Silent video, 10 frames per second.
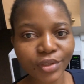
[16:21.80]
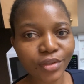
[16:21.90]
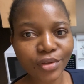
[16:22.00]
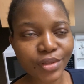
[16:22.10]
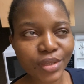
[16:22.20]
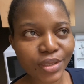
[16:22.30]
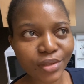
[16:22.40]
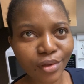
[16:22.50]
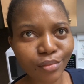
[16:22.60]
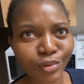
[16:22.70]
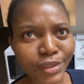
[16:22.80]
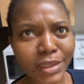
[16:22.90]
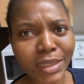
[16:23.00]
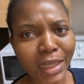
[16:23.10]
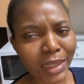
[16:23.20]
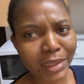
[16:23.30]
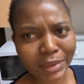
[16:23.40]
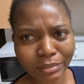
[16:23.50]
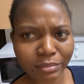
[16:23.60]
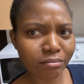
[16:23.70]
not worth it. Like,
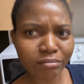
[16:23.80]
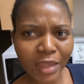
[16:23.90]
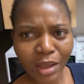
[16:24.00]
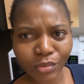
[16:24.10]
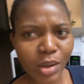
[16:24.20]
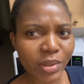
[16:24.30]
why